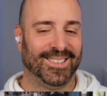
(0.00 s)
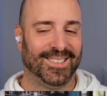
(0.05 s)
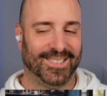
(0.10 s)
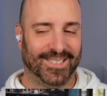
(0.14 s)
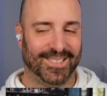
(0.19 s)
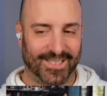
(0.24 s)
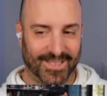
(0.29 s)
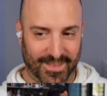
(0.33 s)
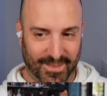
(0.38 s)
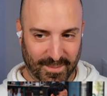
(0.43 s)
You
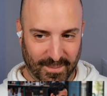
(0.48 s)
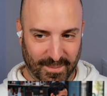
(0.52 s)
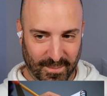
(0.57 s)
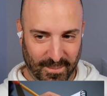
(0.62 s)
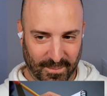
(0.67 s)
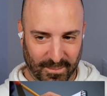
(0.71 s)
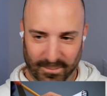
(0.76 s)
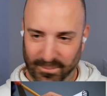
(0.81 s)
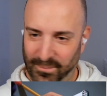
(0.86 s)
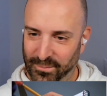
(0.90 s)
gotta ride
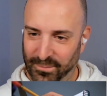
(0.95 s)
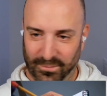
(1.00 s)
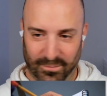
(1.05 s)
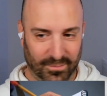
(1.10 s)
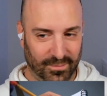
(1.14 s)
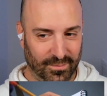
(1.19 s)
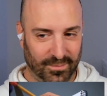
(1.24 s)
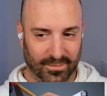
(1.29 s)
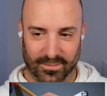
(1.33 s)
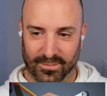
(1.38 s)
the line
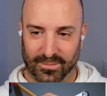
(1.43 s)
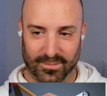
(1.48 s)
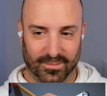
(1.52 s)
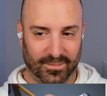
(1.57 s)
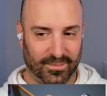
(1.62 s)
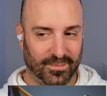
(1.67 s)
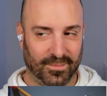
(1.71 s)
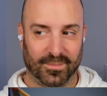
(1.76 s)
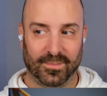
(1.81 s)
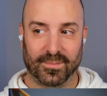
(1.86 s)
between
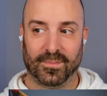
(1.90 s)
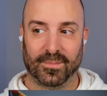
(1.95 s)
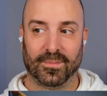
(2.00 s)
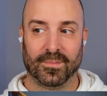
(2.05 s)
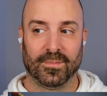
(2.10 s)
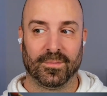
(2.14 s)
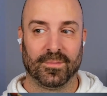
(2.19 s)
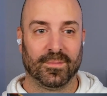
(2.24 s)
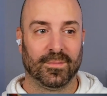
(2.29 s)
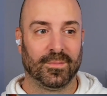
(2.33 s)
believable
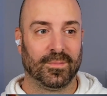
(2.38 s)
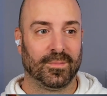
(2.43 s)
and.